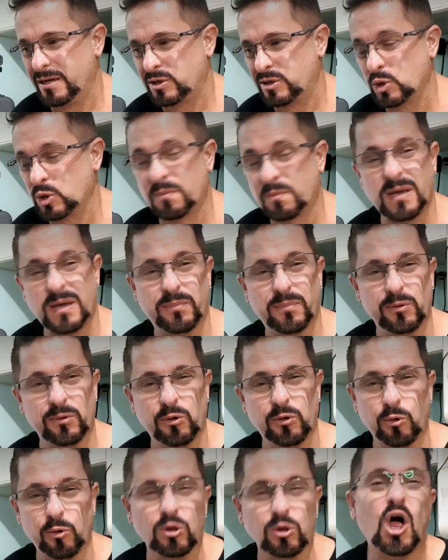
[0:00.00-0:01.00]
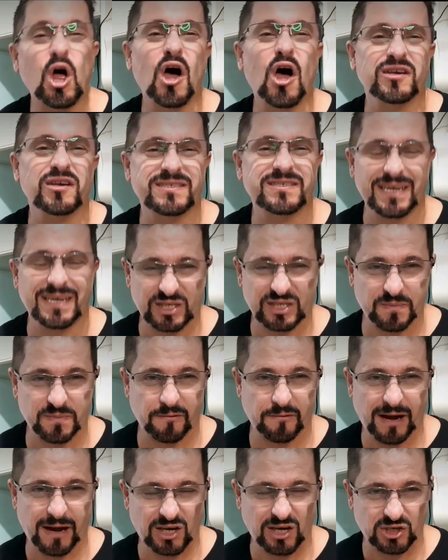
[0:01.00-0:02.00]
to people who lost
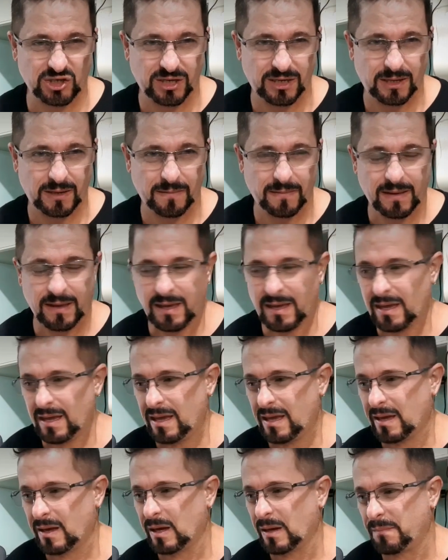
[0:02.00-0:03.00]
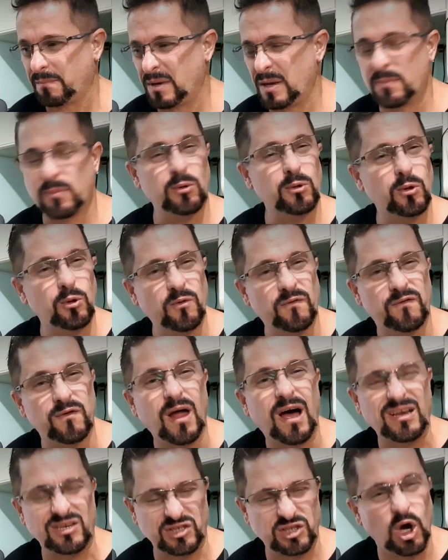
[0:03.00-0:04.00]
inspiration, people who've
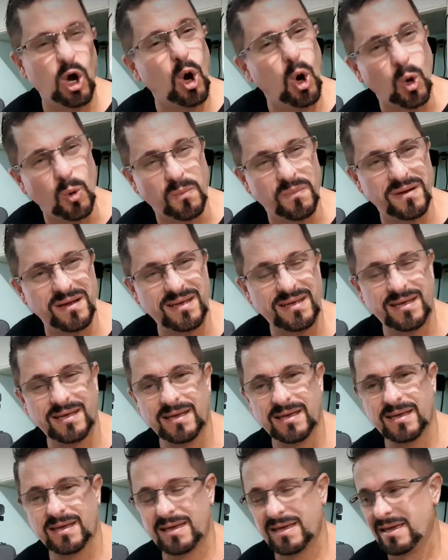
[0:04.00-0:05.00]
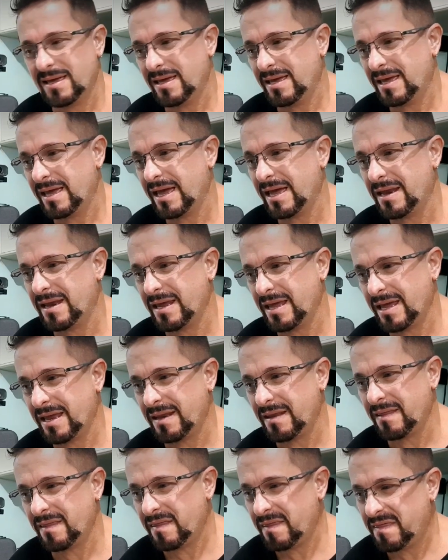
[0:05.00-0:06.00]
lost hope
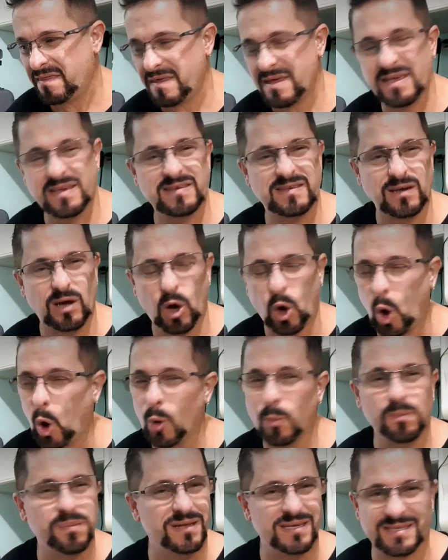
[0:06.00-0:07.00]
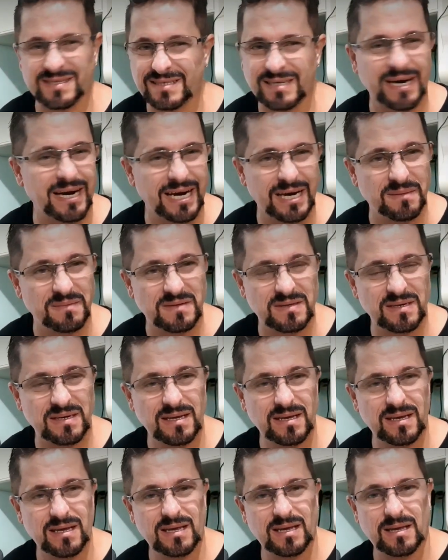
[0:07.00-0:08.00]
in these hopeless times.
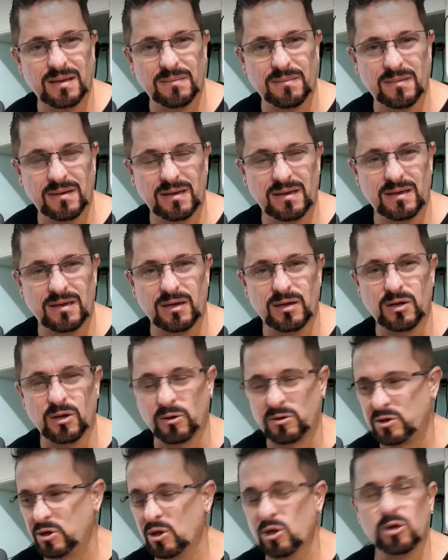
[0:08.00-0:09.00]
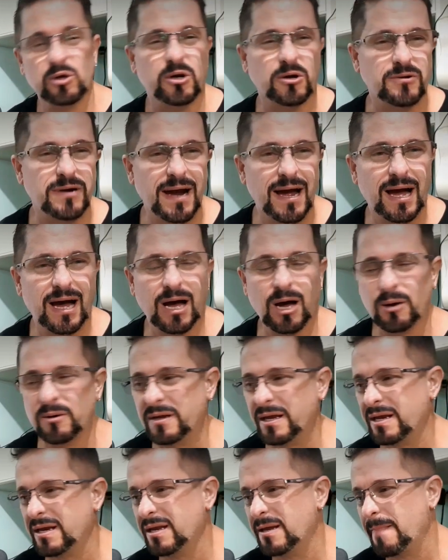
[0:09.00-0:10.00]
You know, you look around
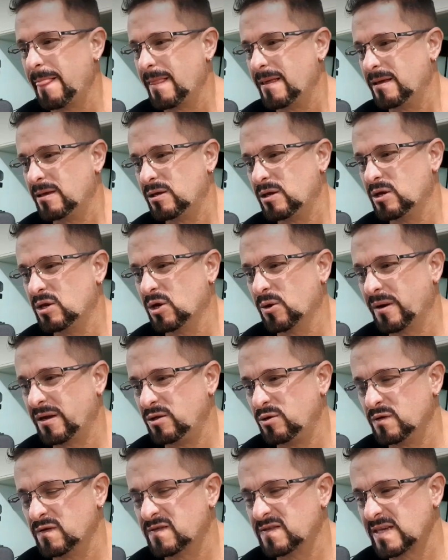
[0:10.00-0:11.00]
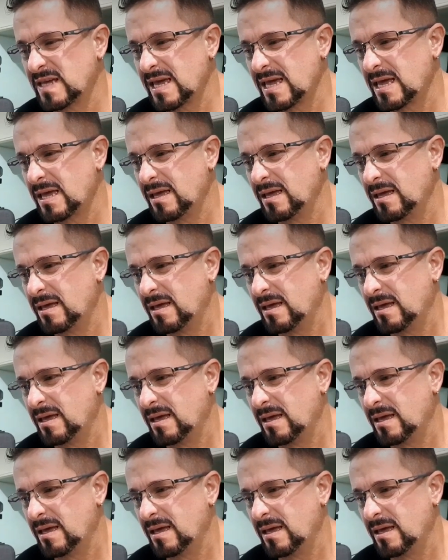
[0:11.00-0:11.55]
and, you know, and you see